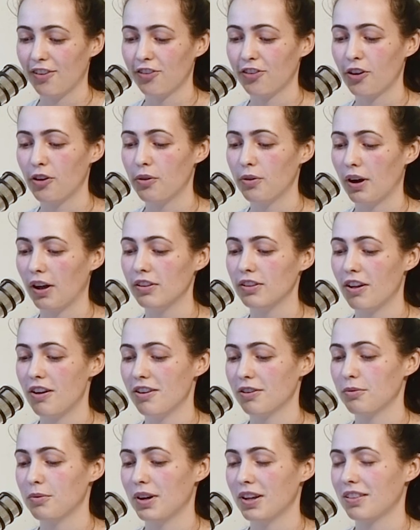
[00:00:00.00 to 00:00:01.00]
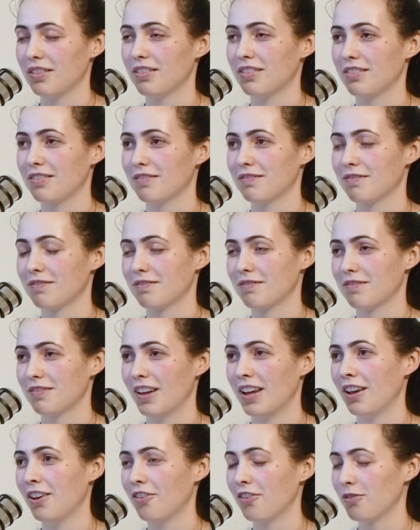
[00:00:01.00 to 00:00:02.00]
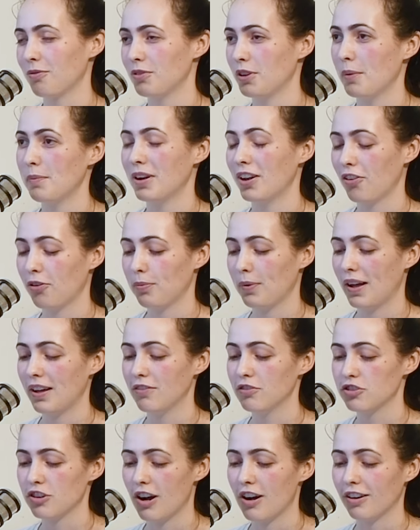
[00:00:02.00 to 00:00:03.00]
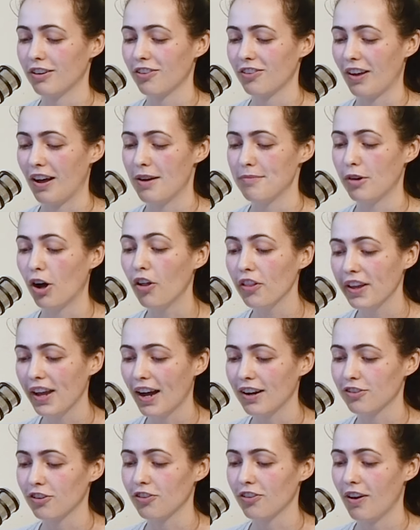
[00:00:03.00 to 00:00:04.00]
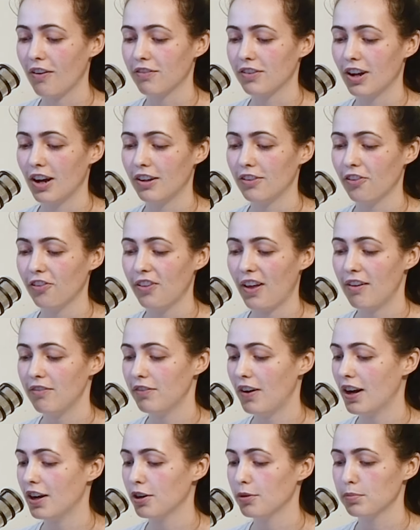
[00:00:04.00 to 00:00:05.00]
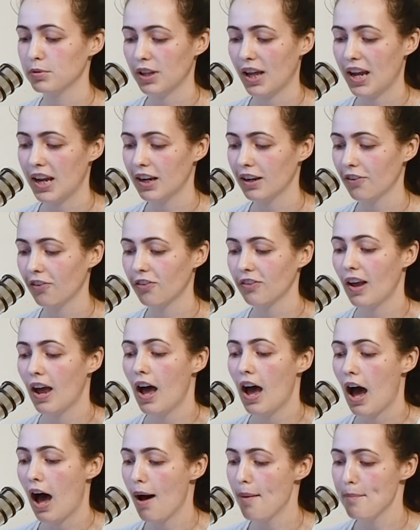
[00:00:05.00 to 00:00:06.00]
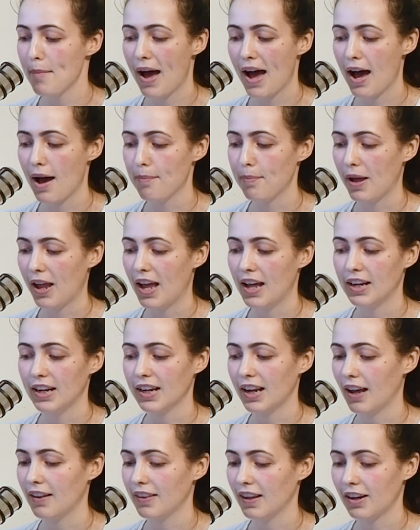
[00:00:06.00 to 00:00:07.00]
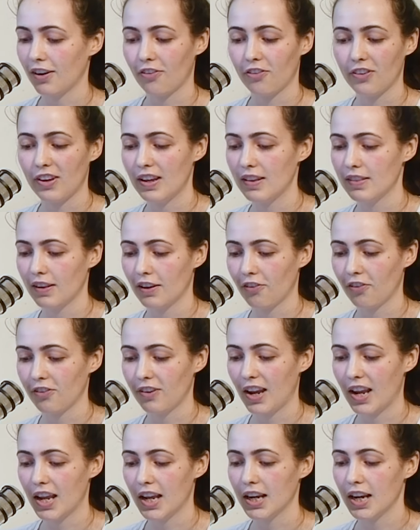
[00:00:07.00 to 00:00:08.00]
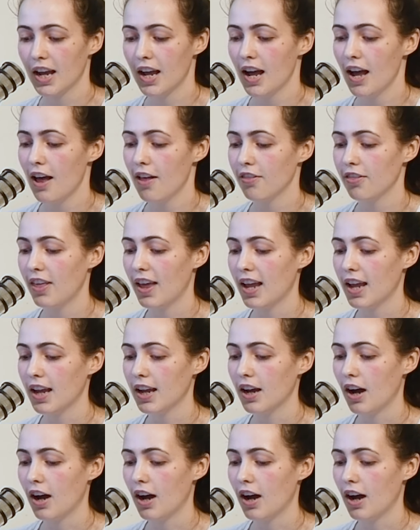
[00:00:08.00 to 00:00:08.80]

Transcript: So along with his limited supply of drugs, all the actors have guns that fire blanks, a map, and again like a scene listing. They